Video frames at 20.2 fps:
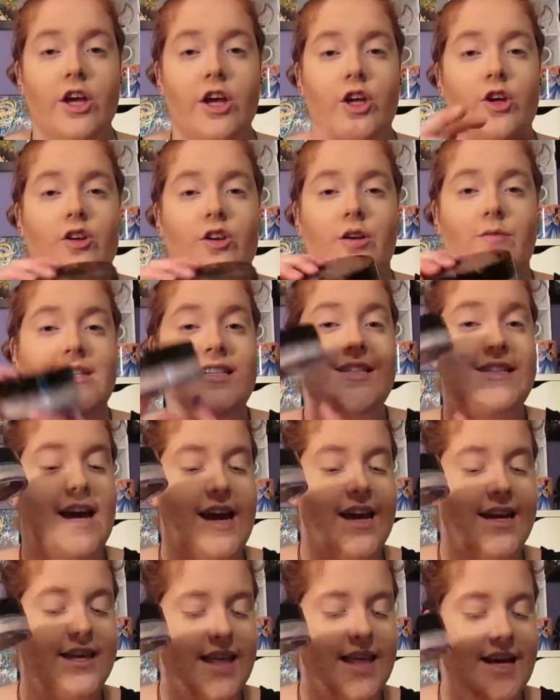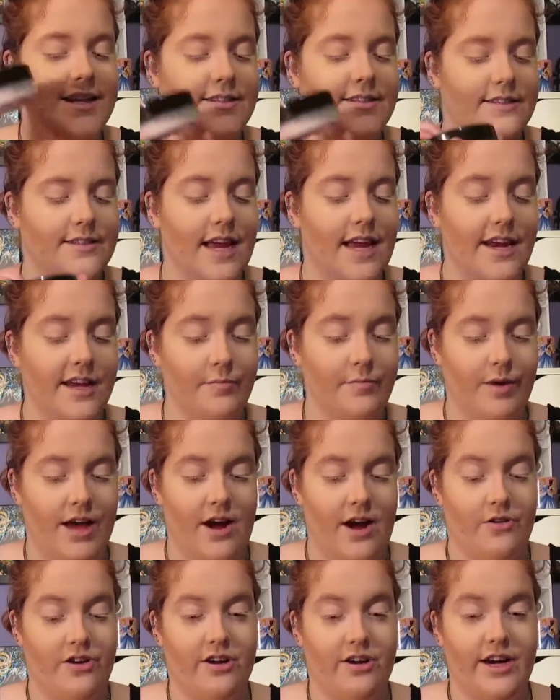you can always take that setting
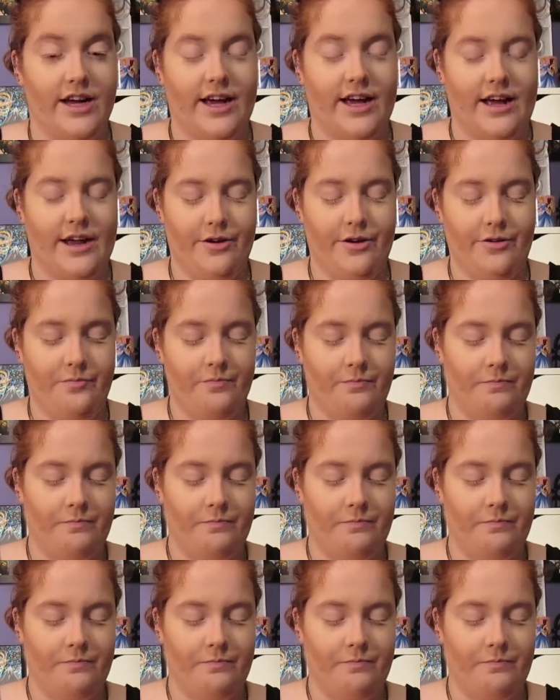powder again